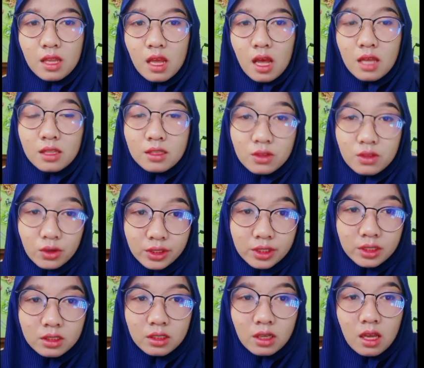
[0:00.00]

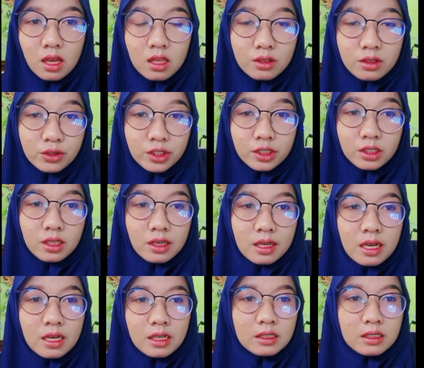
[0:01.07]
unadorned root
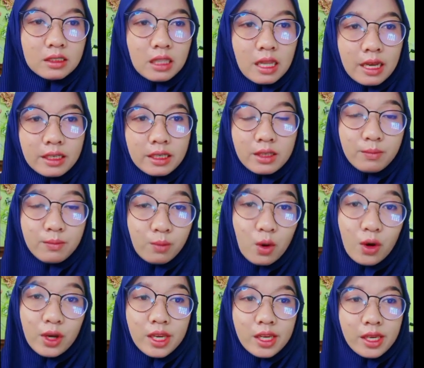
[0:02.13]
like
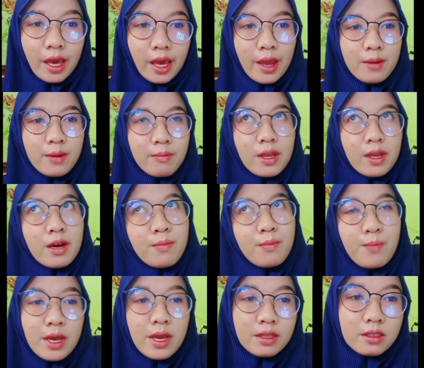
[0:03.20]
boy can be a
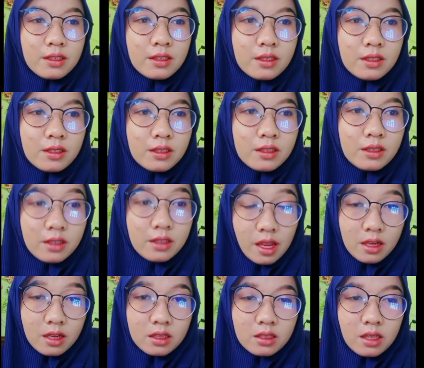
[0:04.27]
base
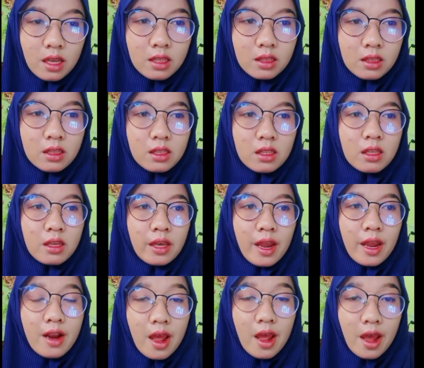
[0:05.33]
since it can